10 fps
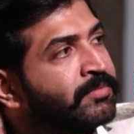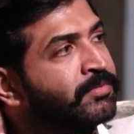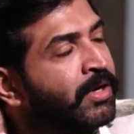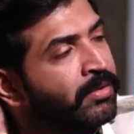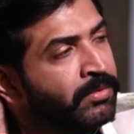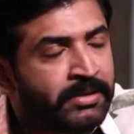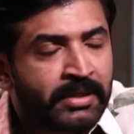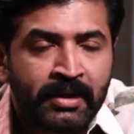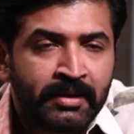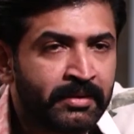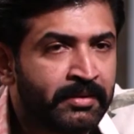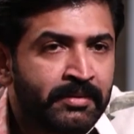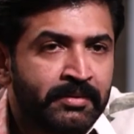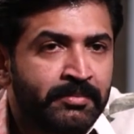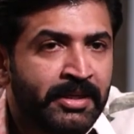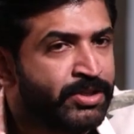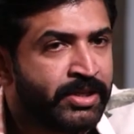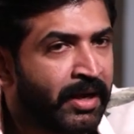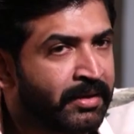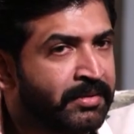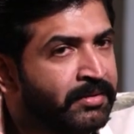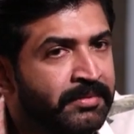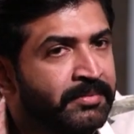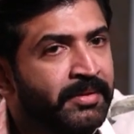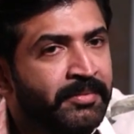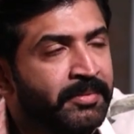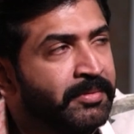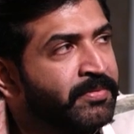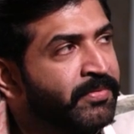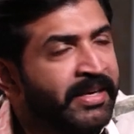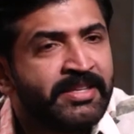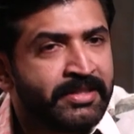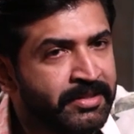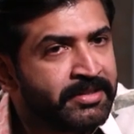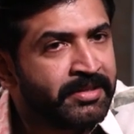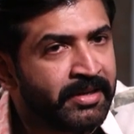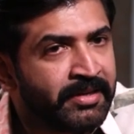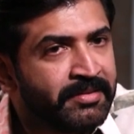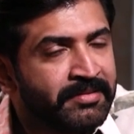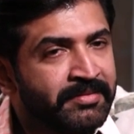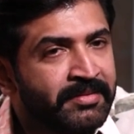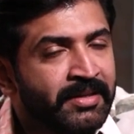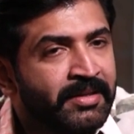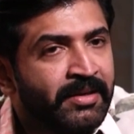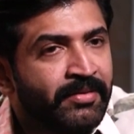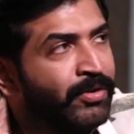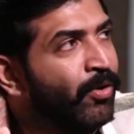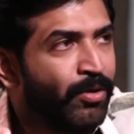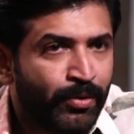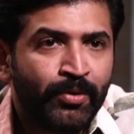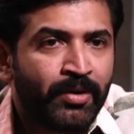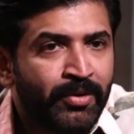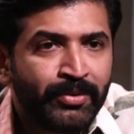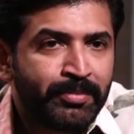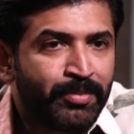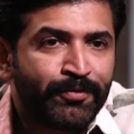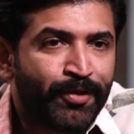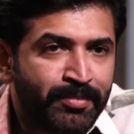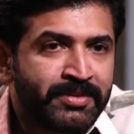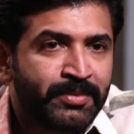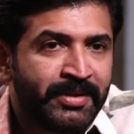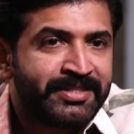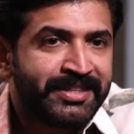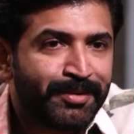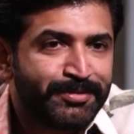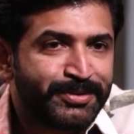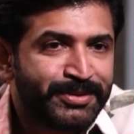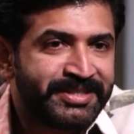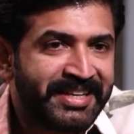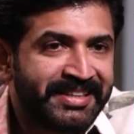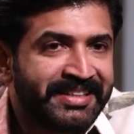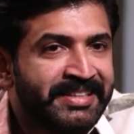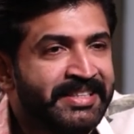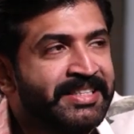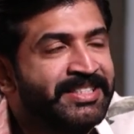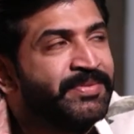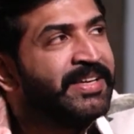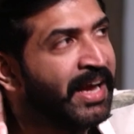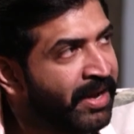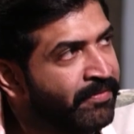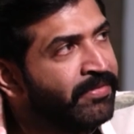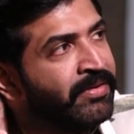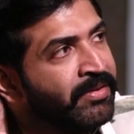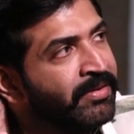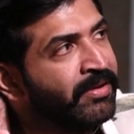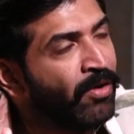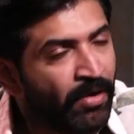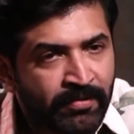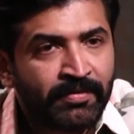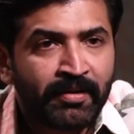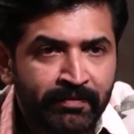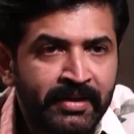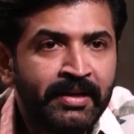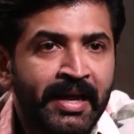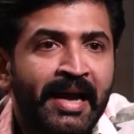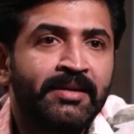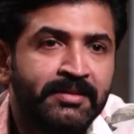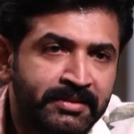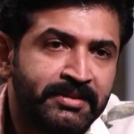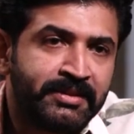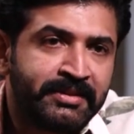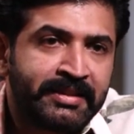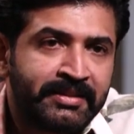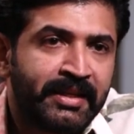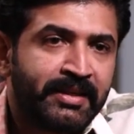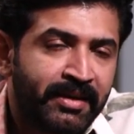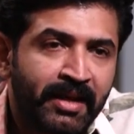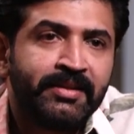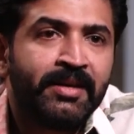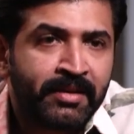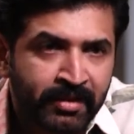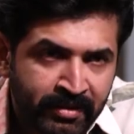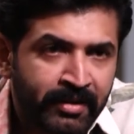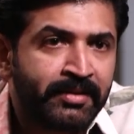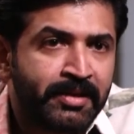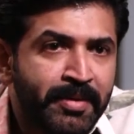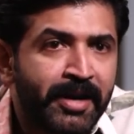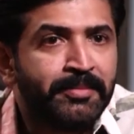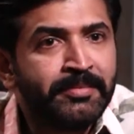vadu chala manchi actor. Very sincere and we all know how he performs once he comes to the set. So we have a lot of lovely actors in the sets like Radhika Madam